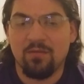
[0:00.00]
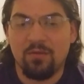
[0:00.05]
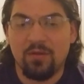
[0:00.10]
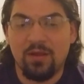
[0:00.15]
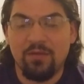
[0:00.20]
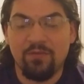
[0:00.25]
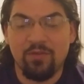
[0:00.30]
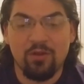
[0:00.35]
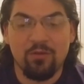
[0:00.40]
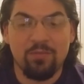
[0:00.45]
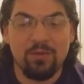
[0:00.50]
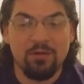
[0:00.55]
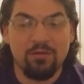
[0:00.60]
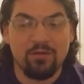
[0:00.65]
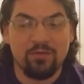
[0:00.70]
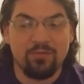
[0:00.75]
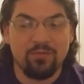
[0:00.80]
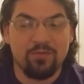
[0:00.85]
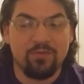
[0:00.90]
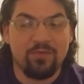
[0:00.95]
even though
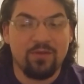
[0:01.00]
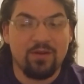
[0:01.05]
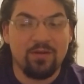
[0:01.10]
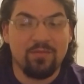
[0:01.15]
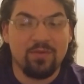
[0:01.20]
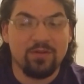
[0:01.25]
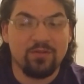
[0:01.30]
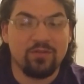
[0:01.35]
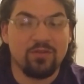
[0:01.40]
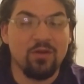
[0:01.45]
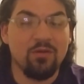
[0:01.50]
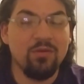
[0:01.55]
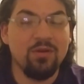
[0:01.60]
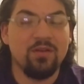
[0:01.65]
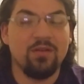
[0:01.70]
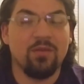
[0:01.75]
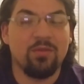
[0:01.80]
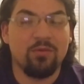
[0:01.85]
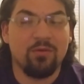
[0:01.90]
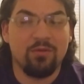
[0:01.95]
Beerus was very much
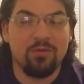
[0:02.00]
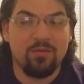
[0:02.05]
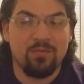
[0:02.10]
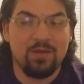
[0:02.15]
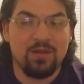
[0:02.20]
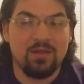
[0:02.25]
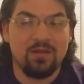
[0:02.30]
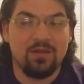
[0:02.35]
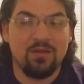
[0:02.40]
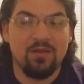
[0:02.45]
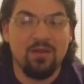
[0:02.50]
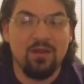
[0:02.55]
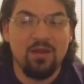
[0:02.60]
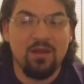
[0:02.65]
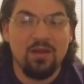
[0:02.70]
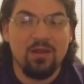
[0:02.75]
going to throw them in,